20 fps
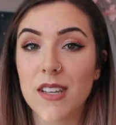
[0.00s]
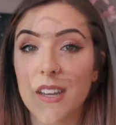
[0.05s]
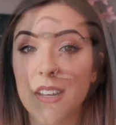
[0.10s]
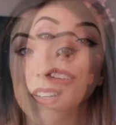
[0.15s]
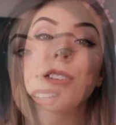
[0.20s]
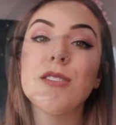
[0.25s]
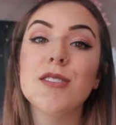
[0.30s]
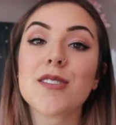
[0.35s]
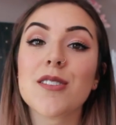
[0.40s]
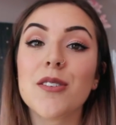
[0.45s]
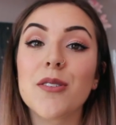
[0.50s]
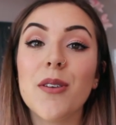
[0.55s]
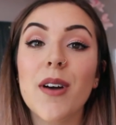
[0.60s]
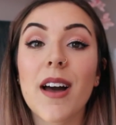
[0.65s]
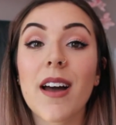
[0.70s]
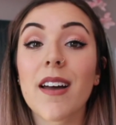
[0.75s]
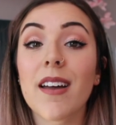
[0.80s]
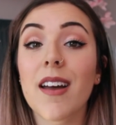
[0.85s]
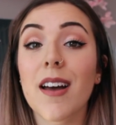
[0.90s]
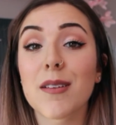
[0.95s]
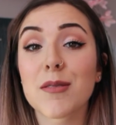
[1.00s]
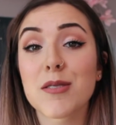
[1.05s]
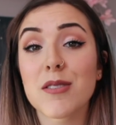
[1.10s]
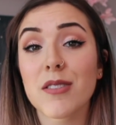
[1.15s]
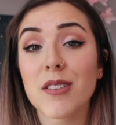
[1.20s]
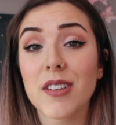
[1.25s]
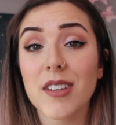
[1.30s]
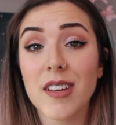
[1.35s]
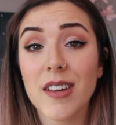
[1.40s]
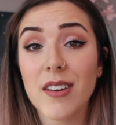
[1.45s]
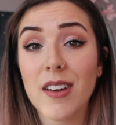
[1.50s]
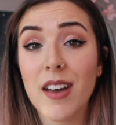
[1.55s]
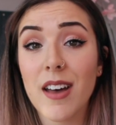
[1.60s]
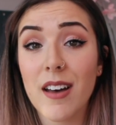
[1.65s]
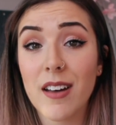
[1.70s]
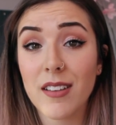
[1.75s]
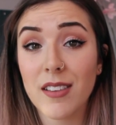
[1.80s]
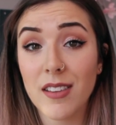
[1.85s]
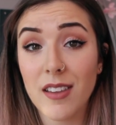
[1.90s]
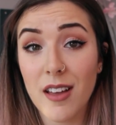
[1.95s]
And also I absolutely
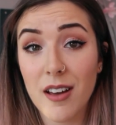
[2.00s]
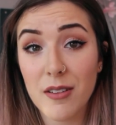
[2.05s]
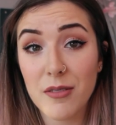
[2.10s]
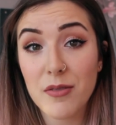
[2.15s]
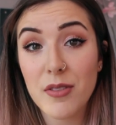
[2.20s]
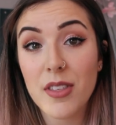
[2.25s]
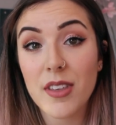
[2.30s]
love